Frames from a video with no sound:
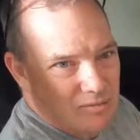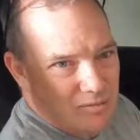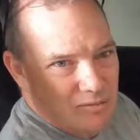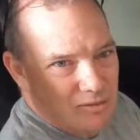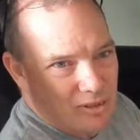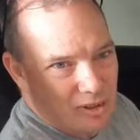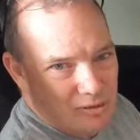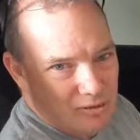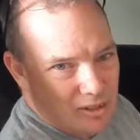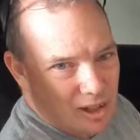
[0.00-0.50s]

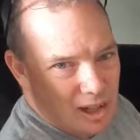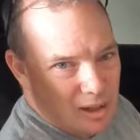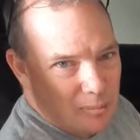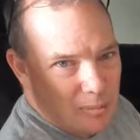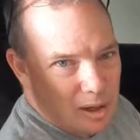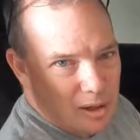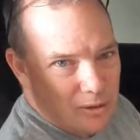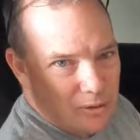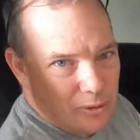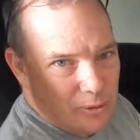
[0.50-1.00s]
15
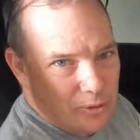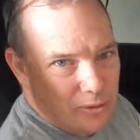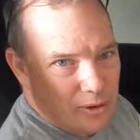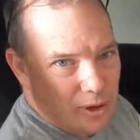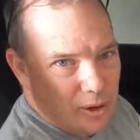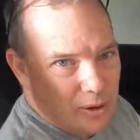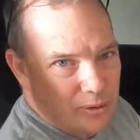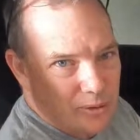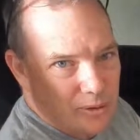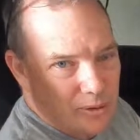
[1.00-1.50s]
minutes or so
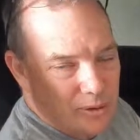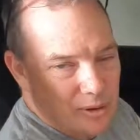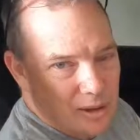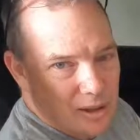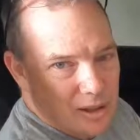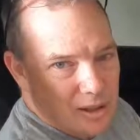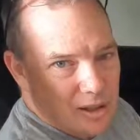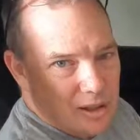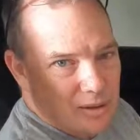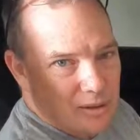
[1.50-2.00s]

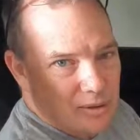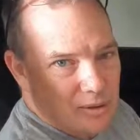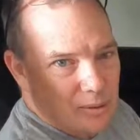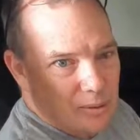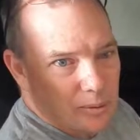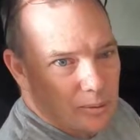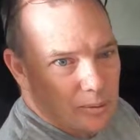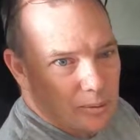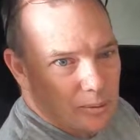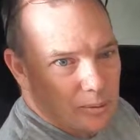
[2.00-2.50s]

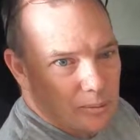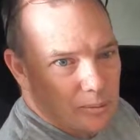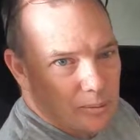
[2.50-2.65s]
to